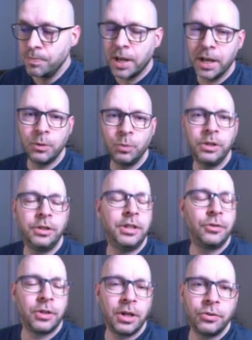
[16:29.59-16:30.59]
And we
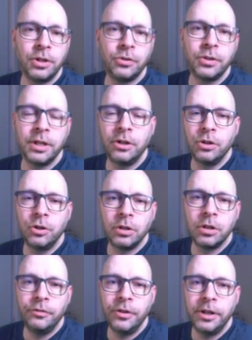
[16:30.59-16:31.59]
discussed this in an
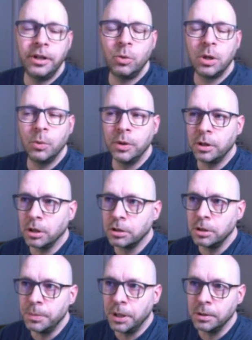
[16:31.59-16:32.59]
earlier video where we talked
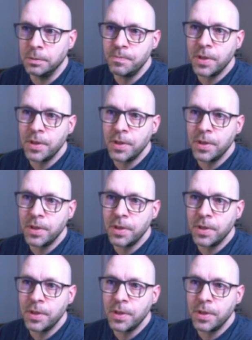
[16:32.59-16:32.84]
about